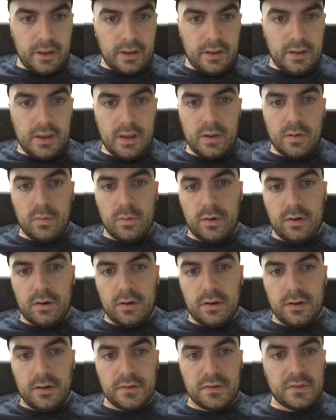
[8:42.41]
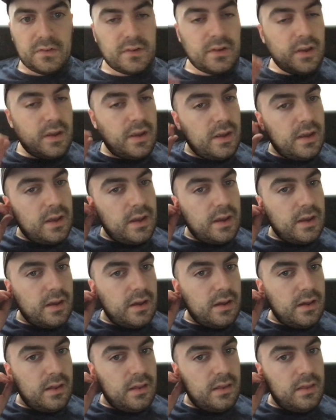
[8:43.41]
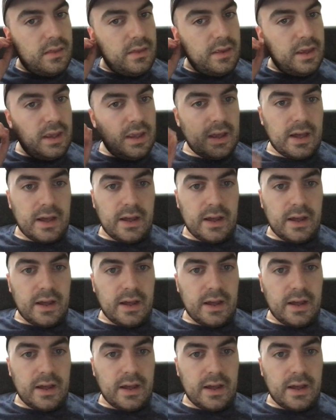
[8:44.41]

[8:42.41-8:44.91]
equals the,